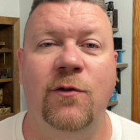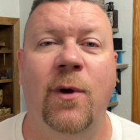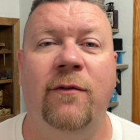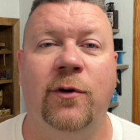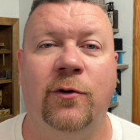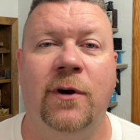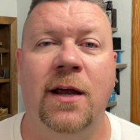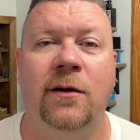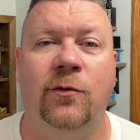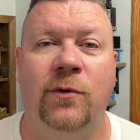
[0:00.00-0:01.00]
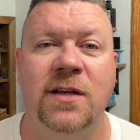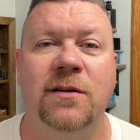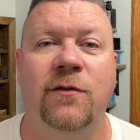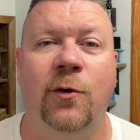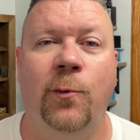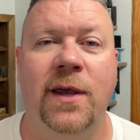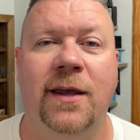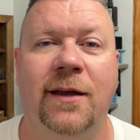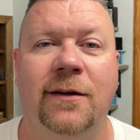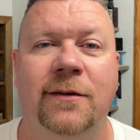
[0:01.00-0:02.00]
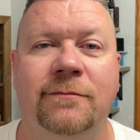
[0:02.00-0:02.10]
You have a great rest of your weekend.